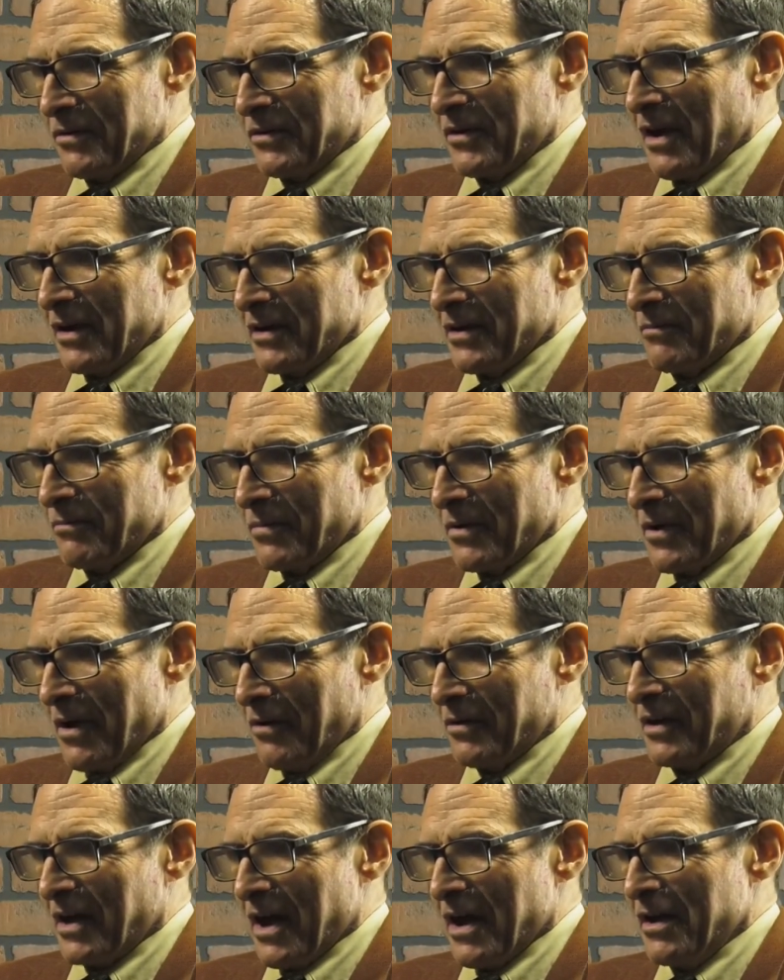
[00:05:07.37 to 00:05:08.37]
yeah.
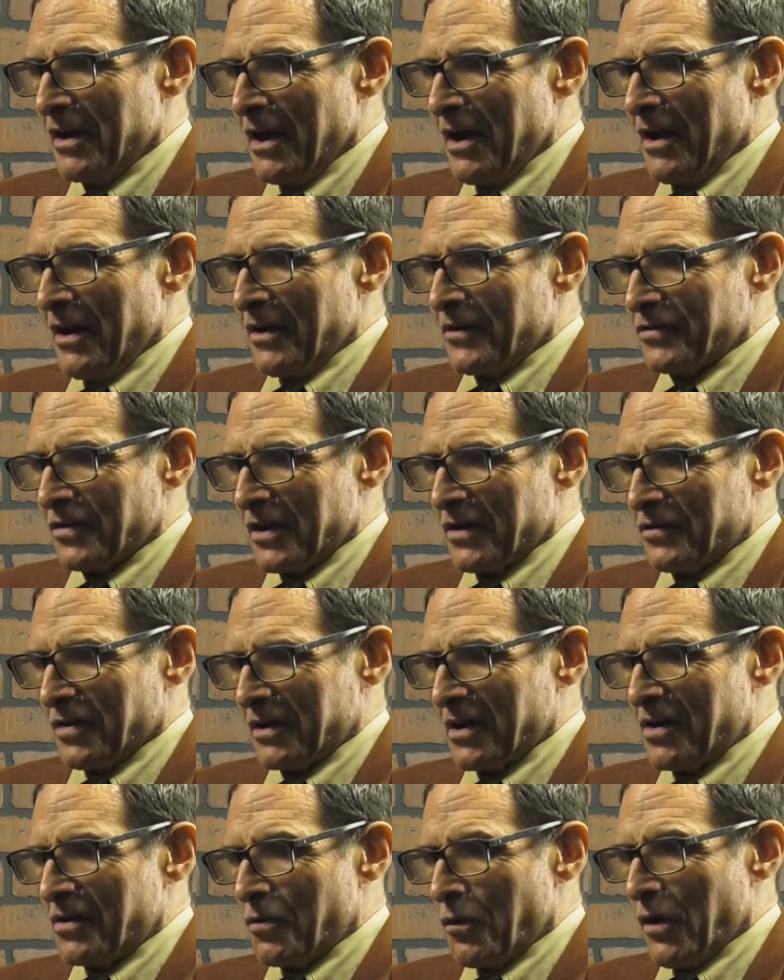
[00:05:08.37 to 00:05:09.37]
Okay. So you
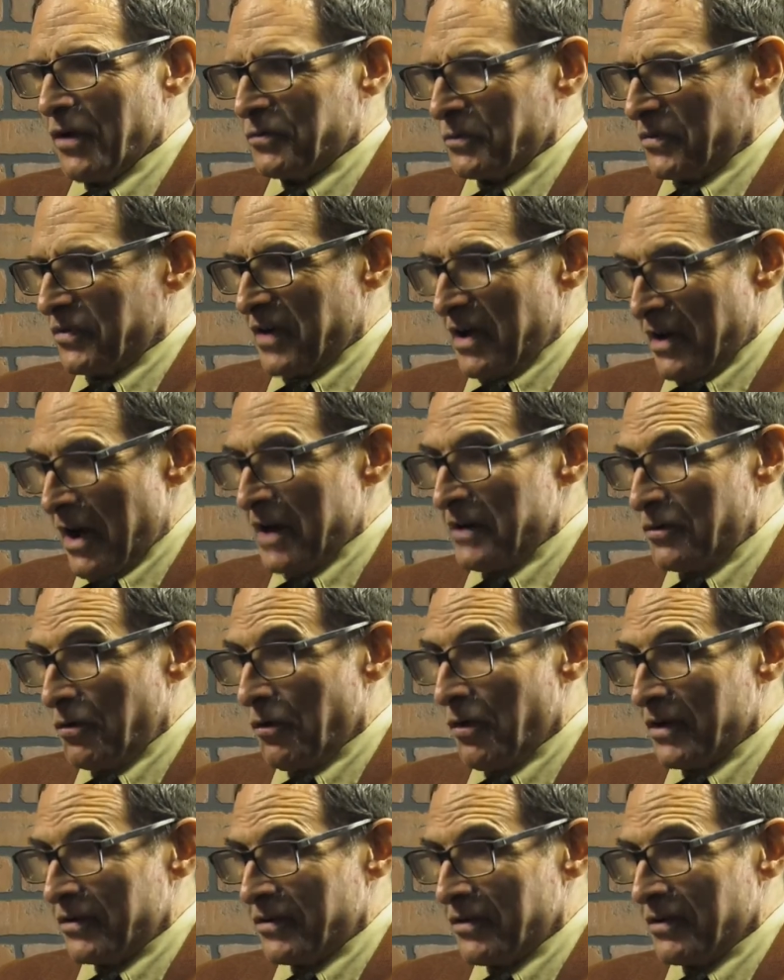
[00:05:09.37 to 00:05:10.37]
took a course. Was it a night
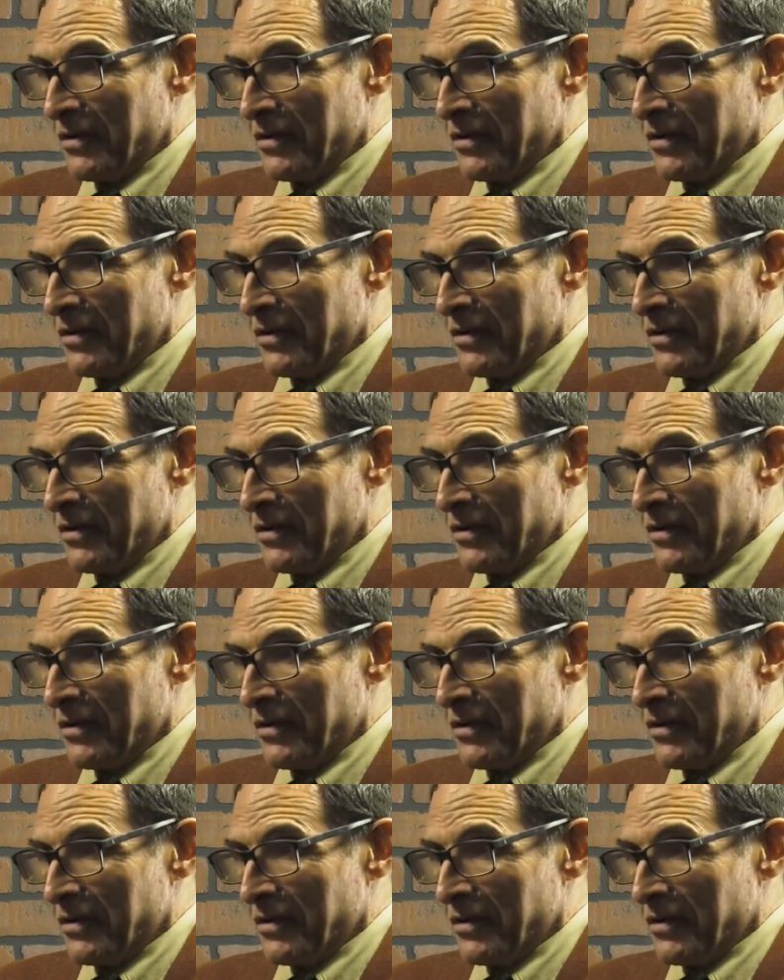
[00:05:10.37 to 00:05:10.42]
course?